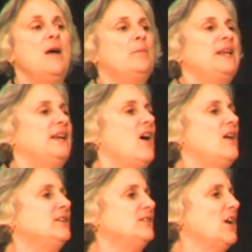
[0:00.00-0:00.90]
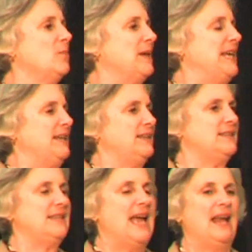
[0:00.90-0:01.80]
But it also
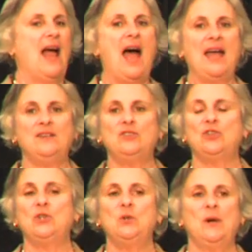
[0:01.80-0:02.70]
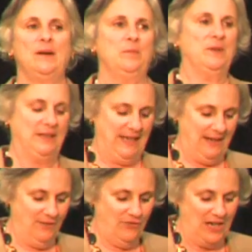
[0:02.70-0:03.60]
means that I do
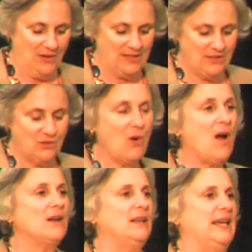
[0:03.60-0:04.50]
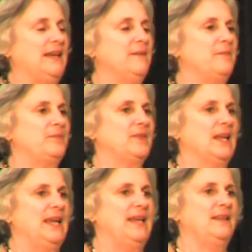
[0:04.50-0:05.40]
believe very strongly
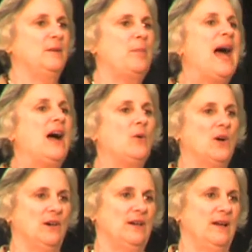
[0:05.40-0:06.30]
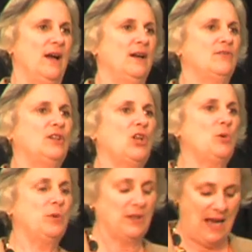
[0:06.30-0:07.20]
in the power of
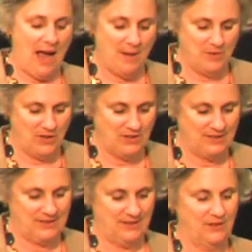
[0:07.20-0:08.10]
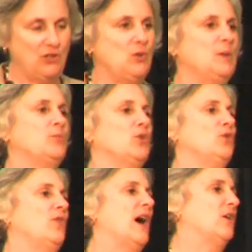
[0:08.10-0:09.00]
global commerce to
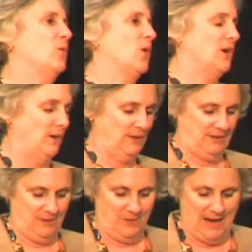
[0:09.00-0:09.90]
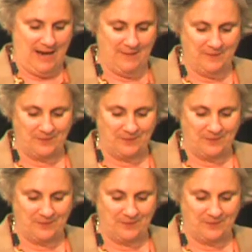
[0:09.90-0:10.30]
improve our world. Okay?